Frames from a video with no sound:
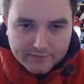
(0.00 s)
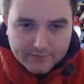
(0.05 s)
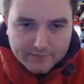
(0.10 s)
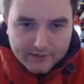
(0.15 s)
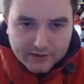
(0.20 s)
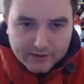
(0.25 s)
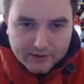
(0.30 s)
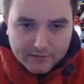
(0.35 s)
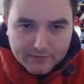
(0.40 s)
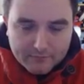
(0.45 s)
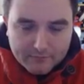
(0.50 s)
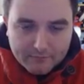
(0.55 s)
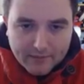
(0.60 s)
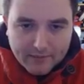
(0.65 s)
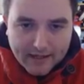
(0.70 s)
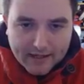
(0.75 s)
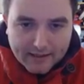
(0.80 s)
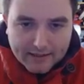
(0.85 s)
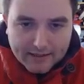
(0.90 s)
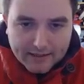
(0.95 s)
If he goes
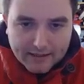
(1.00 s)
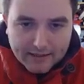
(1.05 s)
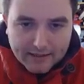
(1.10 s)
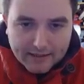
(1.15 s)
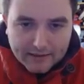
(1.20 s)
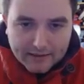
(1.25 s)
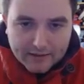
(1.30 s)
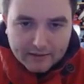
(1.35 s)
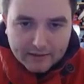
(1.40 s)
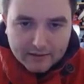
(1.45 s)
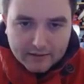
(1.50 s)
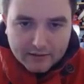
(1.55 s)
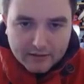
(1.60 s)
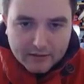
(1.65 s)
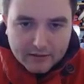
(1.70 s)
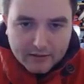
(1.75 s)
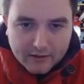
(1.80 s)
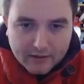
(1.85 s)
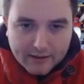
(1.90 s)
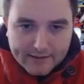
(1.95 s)
back here,
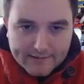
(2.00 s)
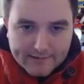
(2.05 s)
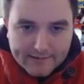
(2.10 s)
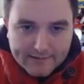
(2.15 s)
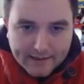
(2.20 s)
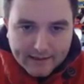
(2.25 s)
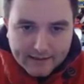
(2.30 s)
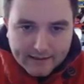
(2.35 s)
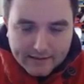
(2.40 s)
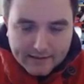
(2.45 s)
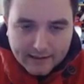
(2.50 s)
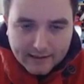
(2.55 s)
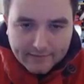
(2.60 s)
I take,